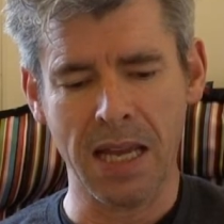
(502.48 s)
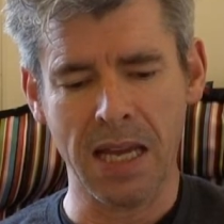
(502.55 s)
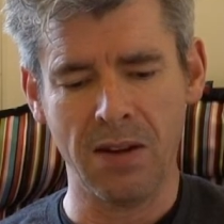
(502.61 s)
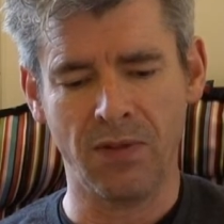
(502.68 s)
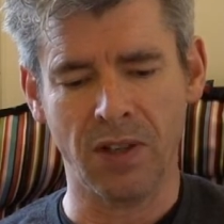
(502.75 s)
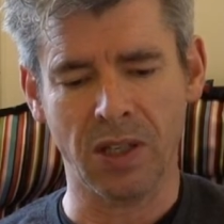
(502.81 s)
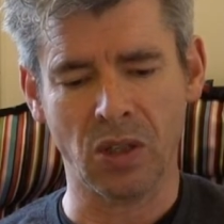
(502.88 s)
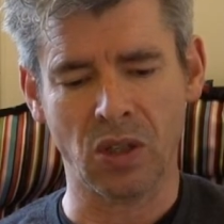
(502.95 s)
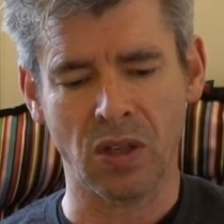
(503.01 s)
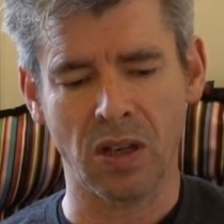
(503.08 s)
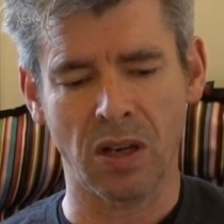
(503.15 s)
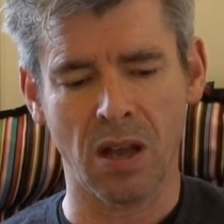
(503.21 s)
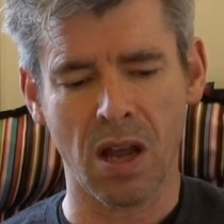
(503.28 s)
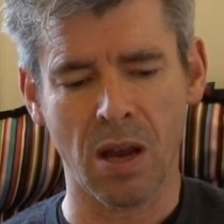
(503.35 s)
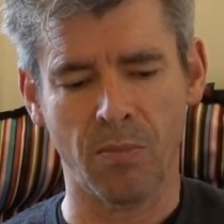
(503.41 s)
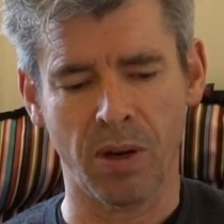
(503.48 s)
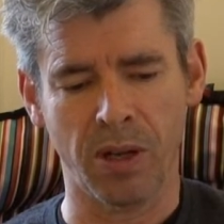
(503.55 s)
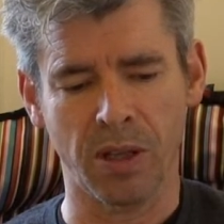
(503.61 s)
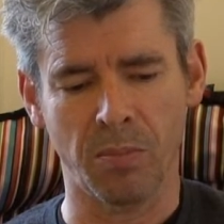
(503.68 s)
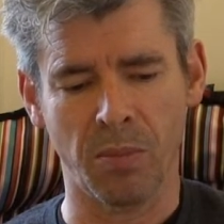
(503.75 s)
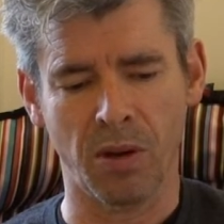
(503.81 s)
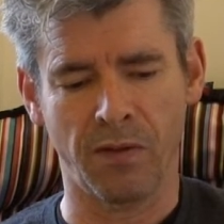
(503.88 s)
evenings in the library
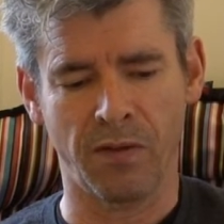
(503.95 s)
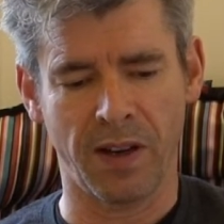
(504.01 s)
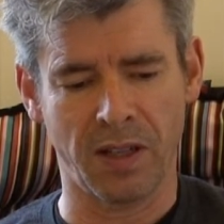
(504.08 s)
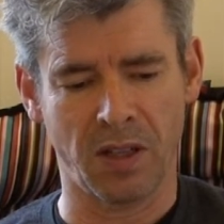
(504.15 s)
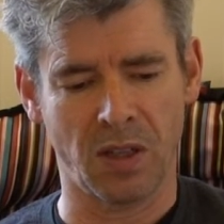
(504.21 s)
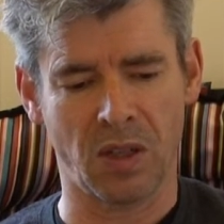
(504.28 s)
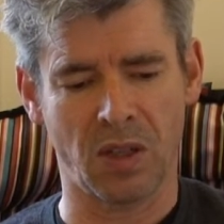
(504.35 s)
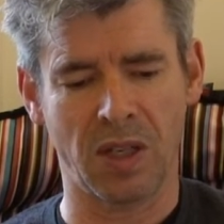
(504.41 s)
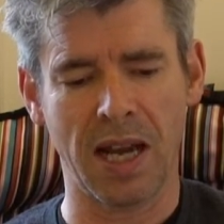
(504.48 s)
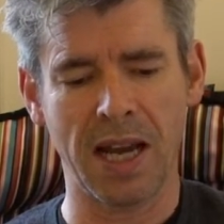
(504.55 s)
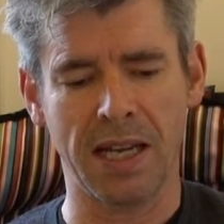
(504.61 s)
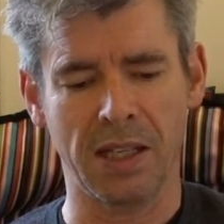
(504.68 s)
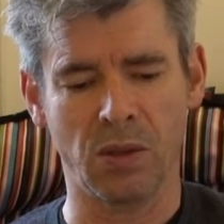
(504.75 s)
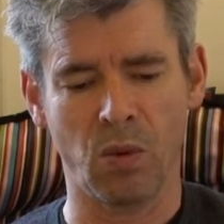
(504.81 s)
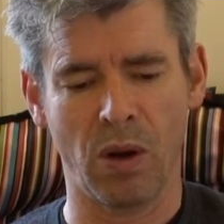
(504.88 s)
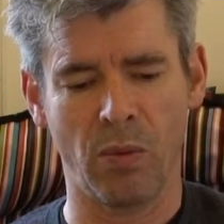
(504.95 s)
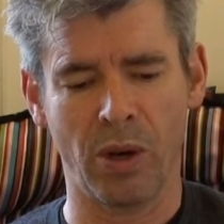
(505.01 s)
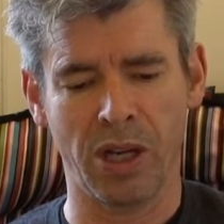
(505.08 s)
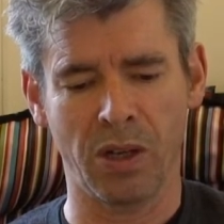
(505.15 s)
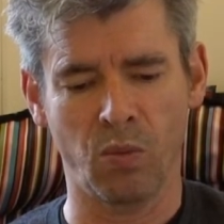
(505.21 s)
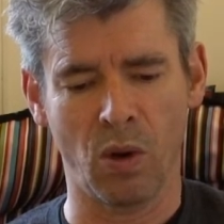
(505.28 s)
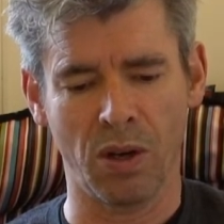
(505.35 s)
at the Boniface estate where
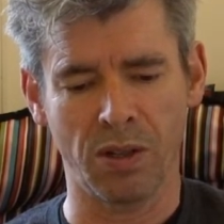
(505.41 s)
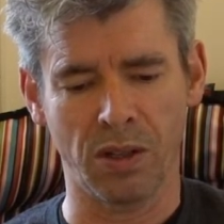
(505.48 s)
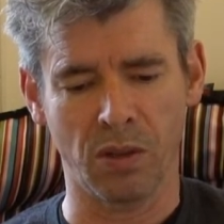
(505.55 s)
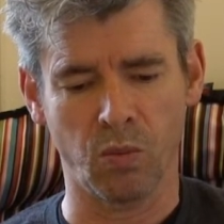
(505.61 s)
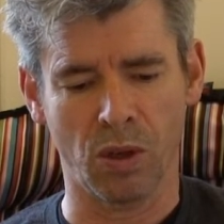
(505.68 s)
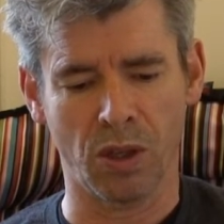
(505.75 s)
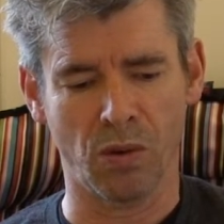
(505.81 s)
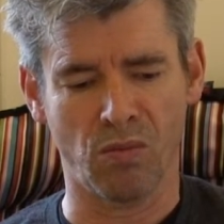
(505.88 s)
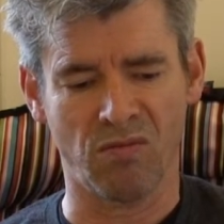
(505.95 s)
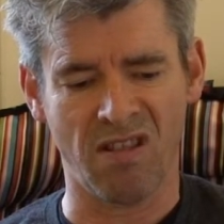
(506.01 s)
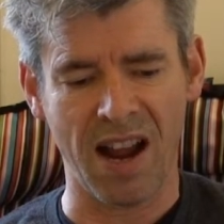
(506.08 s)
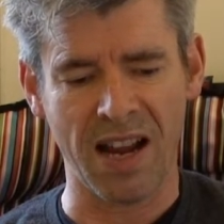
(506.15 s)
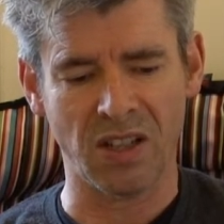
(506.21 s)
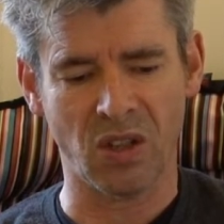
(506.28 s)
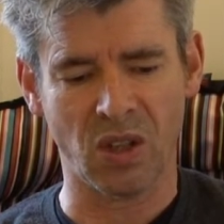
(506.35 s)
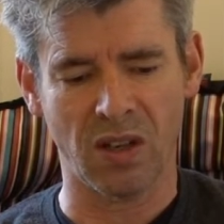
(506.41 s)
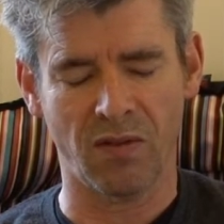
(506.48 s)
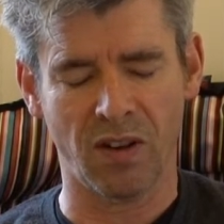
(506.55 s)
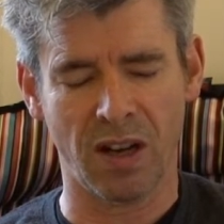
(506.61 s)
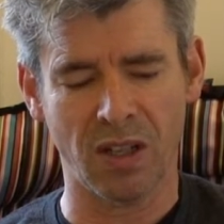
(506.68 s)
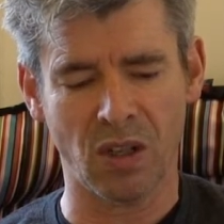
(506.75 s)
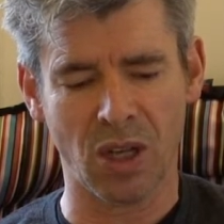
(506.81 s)
we had wondered what a rat
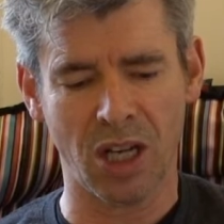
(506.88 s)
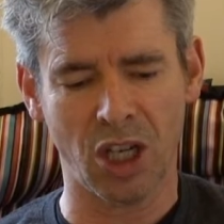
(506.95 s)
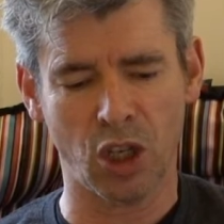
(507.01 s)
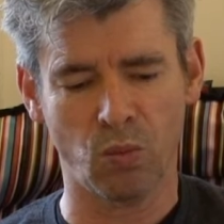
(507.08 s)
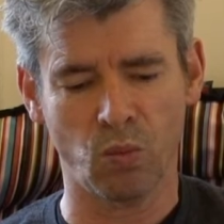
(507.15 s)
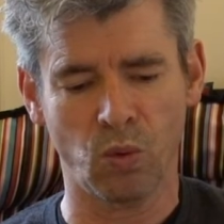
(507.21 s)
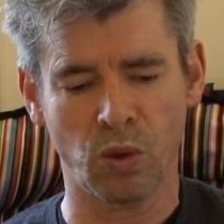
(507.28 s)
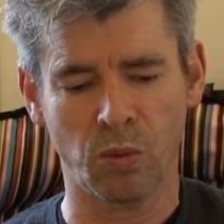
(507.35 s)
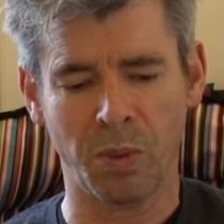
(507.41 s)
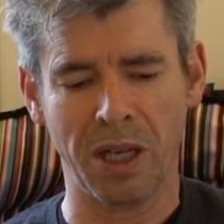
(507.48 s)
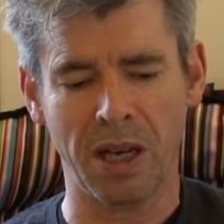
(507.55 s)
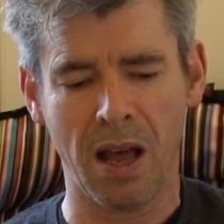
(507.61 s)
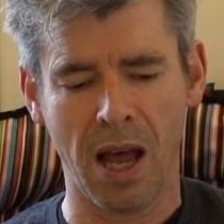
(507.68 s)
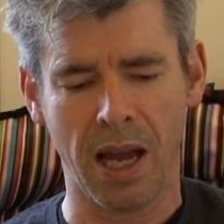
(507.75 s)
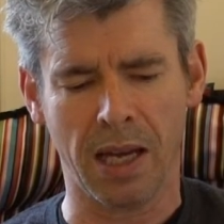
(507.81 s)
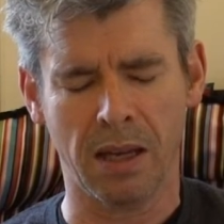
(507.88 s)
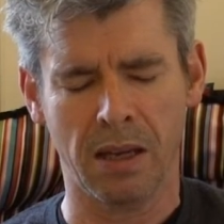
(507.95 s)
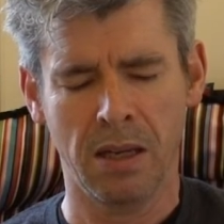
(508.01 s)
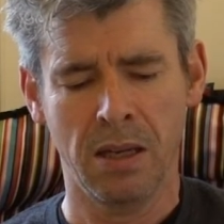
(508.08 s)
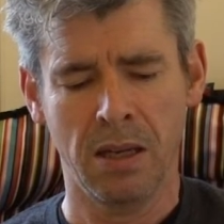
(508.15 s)
civilization would be like.